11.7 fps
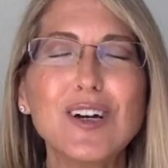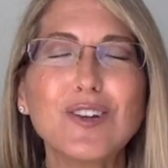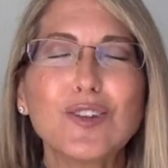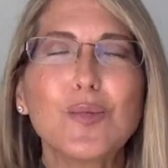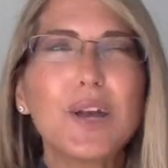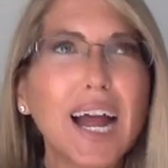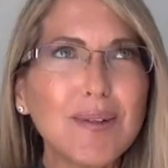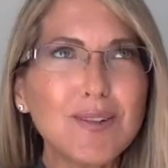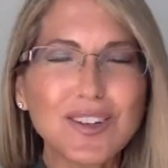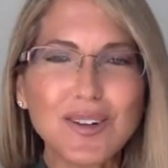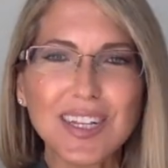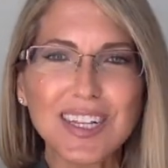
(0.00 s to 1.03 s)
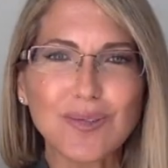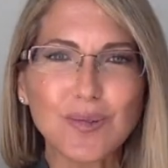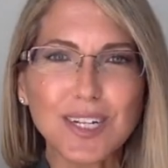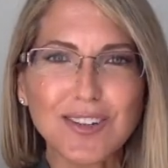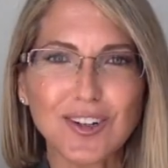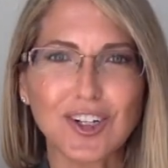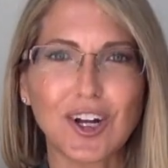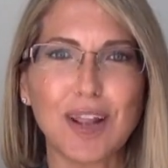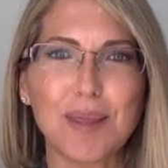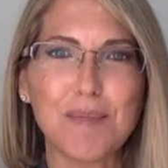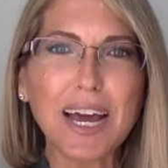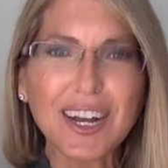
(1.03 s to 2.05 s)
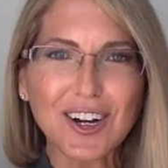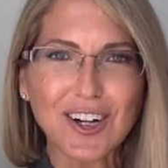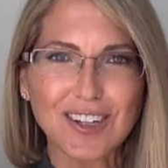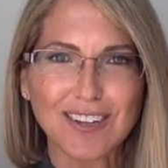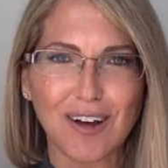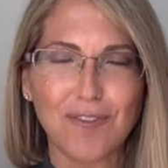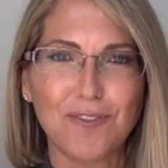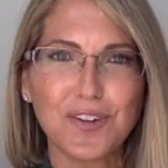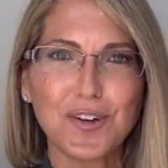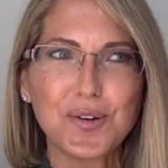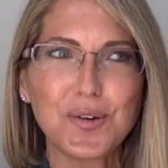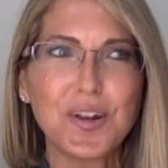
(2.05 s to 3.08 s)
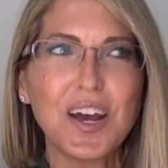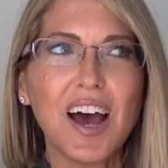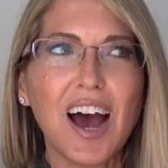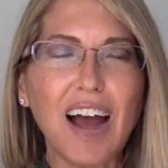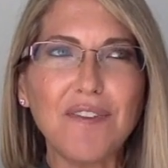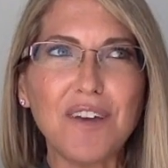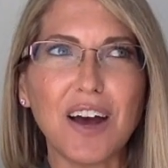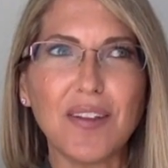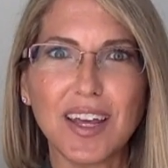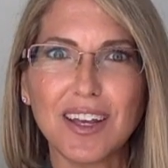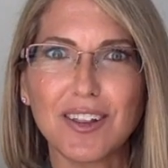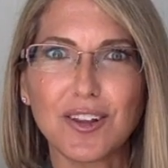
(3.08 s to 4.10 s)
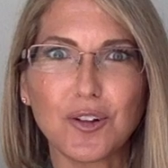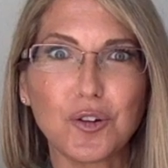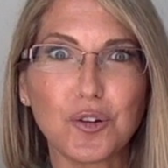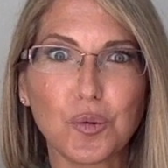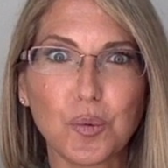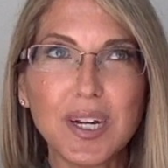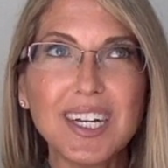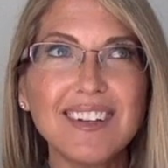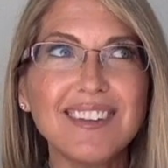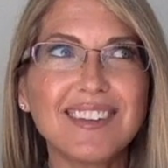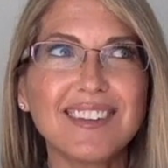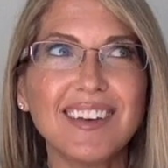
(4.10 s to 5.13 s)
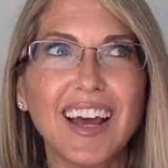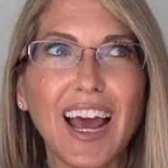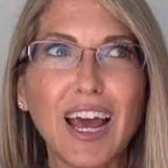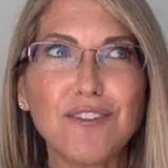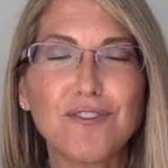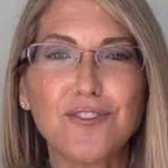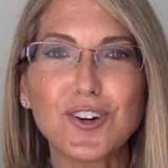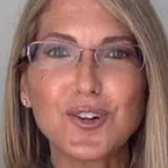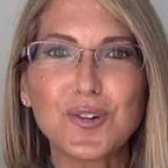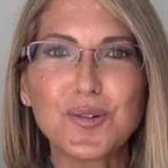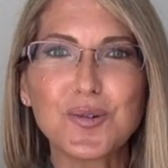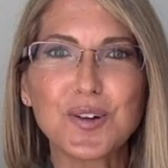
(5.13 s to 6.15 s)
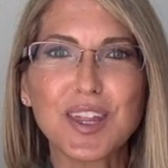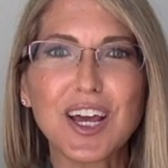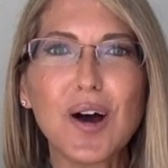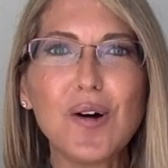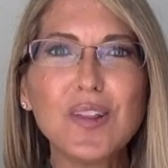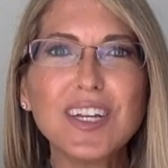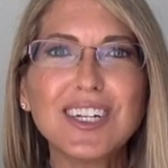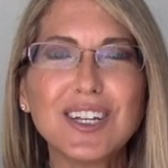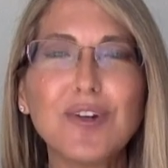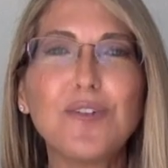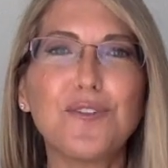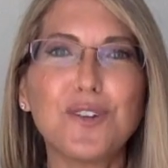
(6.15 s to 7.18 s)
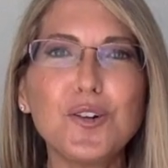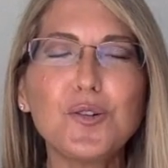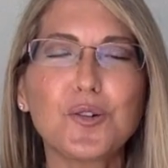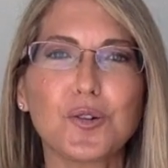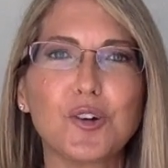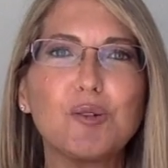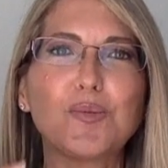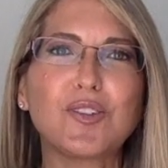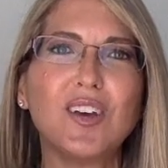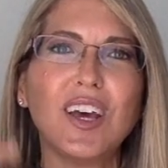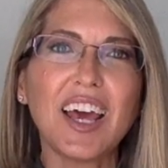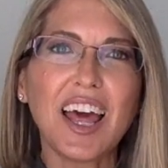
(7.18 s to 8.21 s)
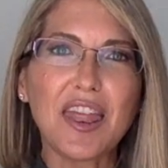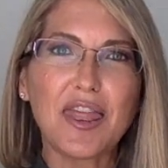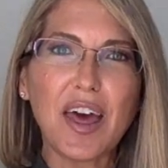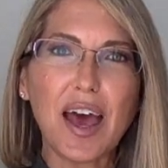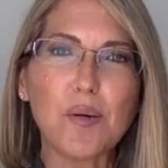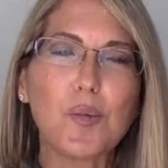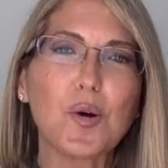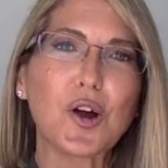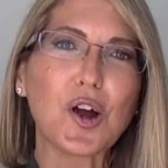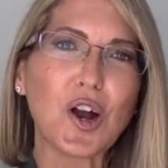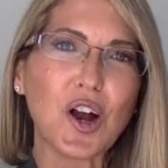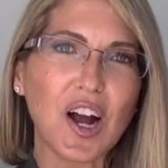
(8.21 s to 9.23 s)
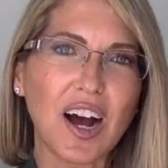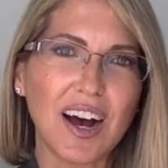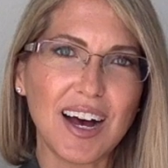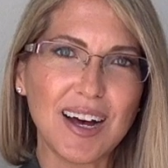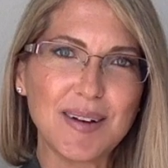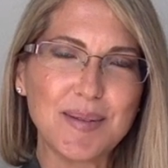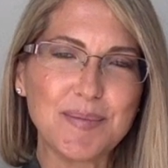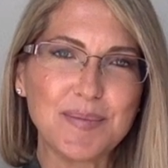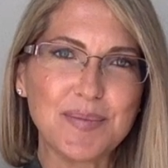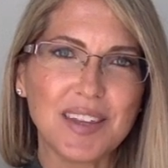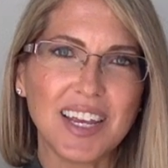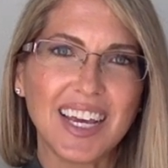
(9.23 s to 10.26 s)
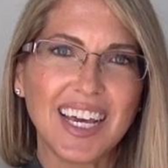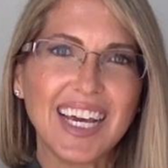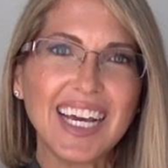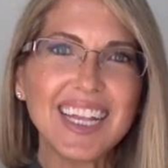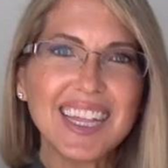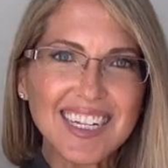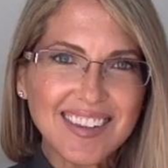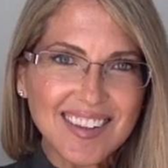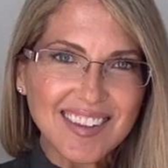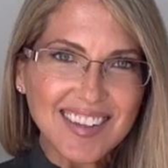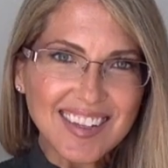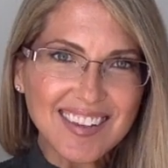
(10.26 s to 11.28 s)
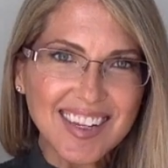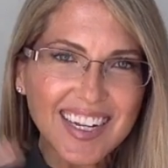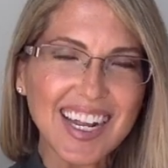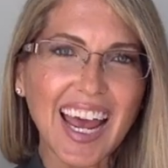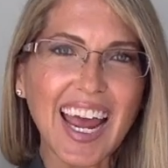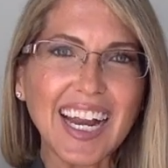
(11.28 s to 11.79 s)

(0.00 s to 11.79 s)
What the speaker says: So when I was doing this research on the megahertz of food, I found that greens and fruit were the only 2 food groups that were in this 60 to